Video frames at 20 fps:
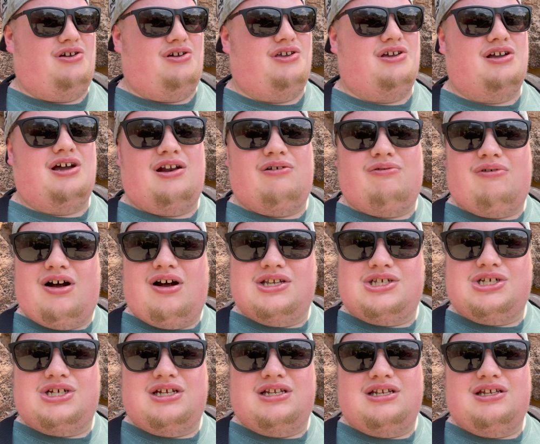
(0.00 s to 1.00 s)
You got to
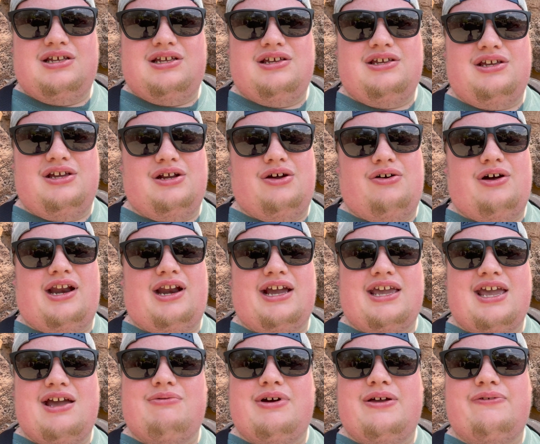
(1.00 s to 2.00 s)
watch it, and I
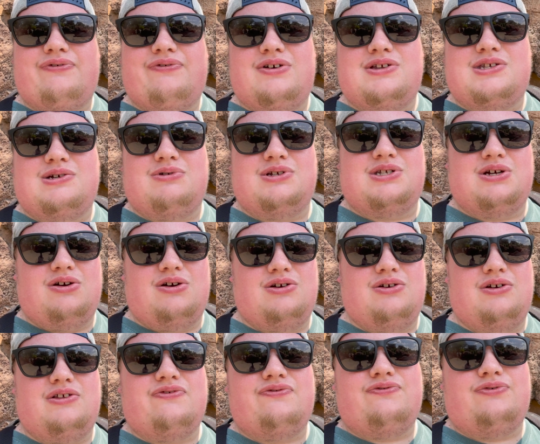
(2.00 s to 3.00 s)
can't wait for it to return
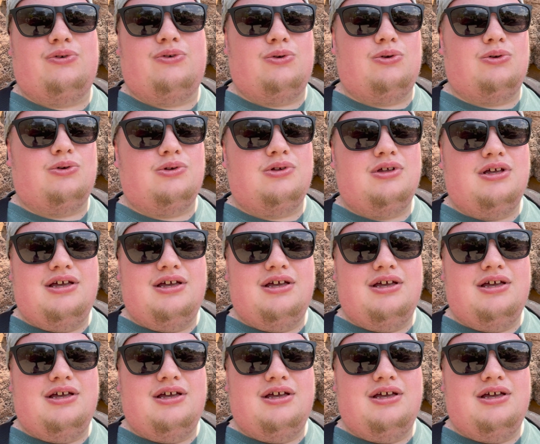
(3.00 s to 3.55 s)
to its full,